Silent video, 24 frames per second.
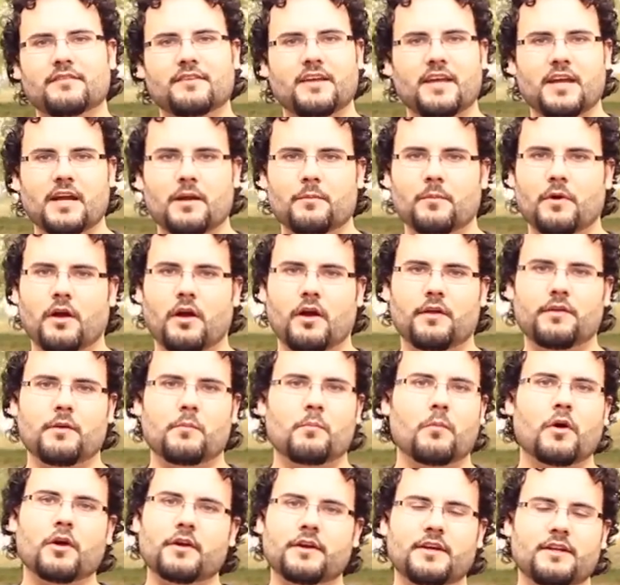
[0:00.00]
camera on the
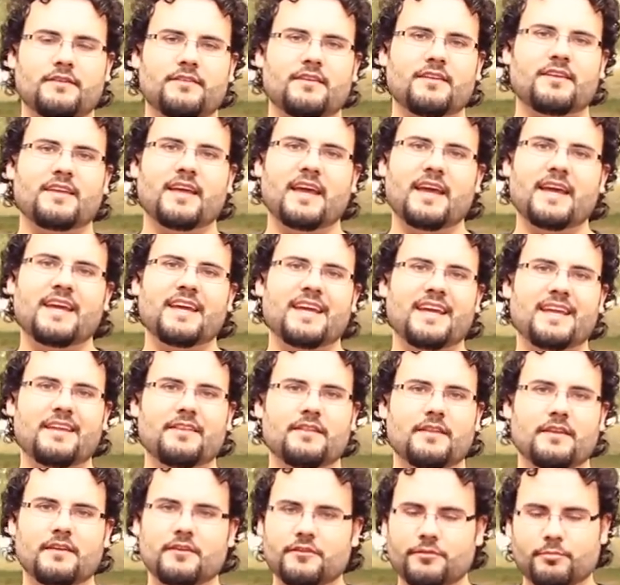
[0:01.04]
market today
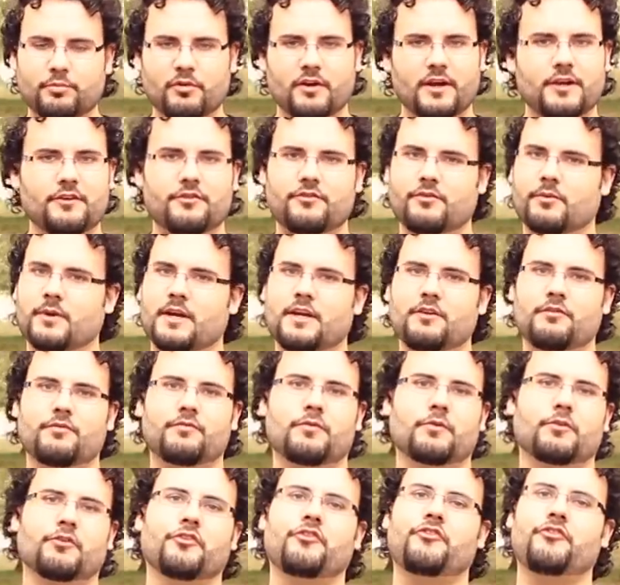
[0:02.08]
in this price range
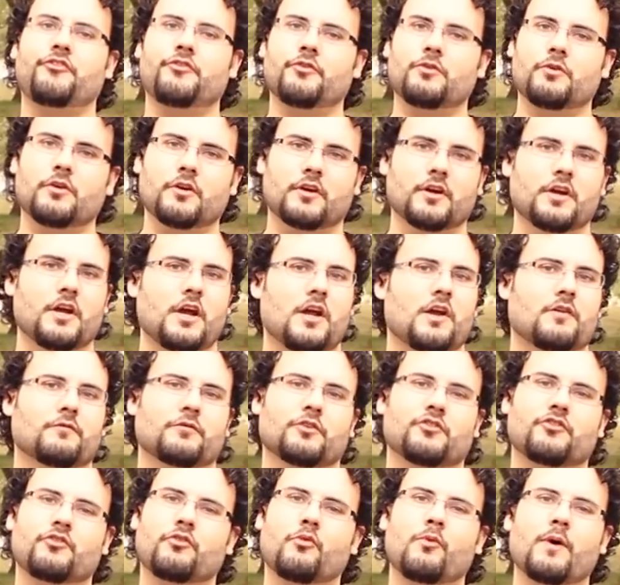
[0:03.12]
for sure. For
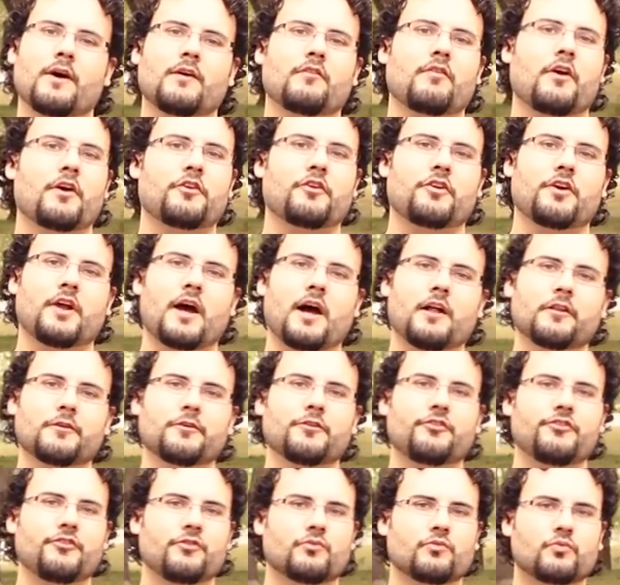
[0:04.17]

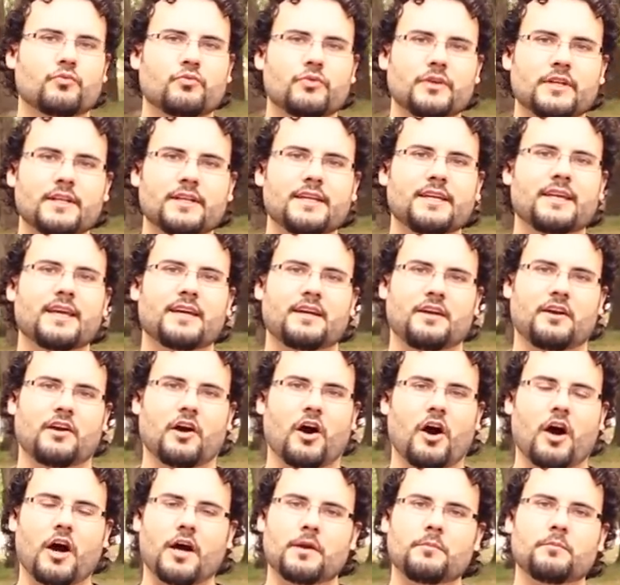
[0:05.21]
$1,200, you really get an
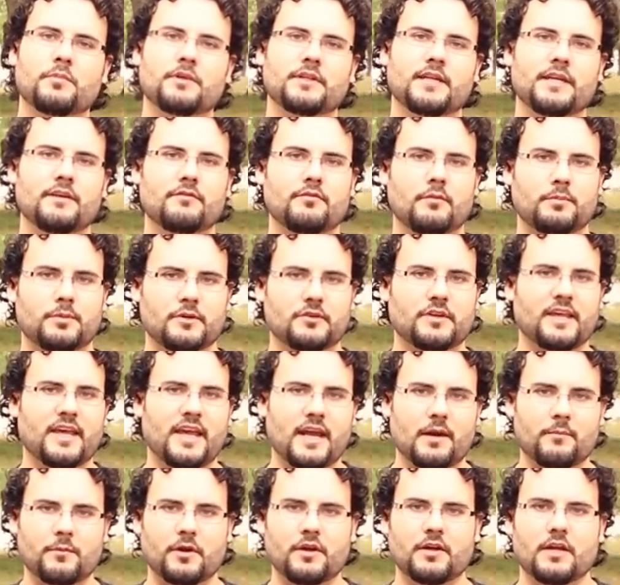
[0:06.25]
unbelievable
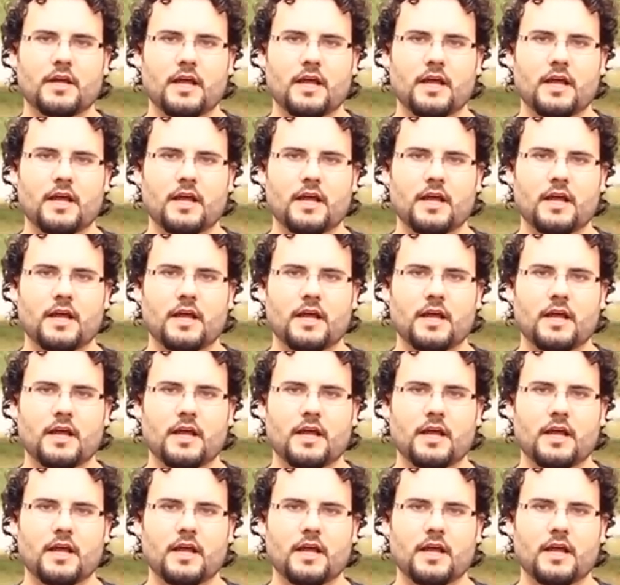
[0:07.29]
camera.